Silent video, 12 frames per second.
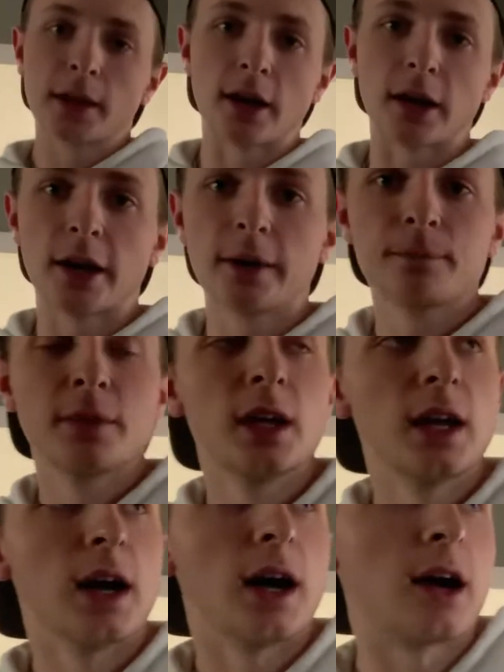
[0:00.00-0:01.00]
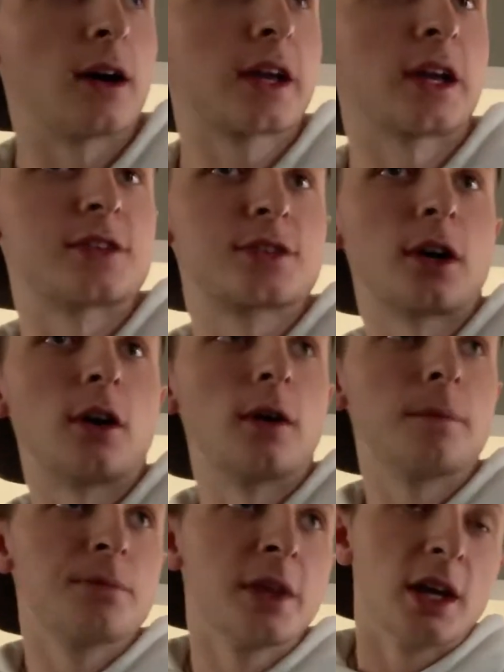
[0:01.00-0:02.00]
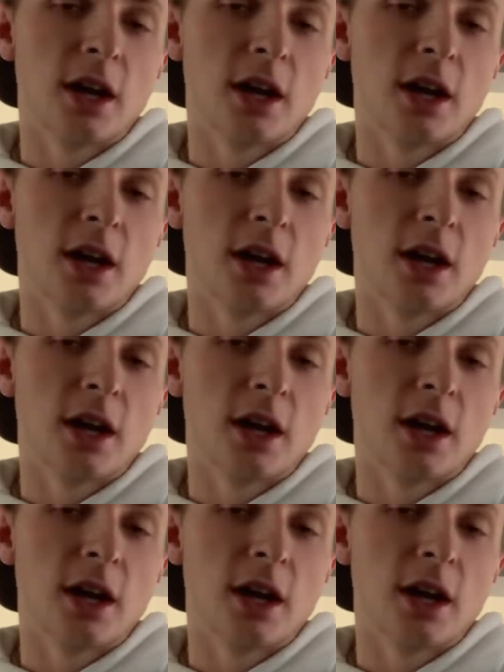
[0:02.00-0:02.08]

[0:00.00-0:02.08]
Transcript: All right. Okay, so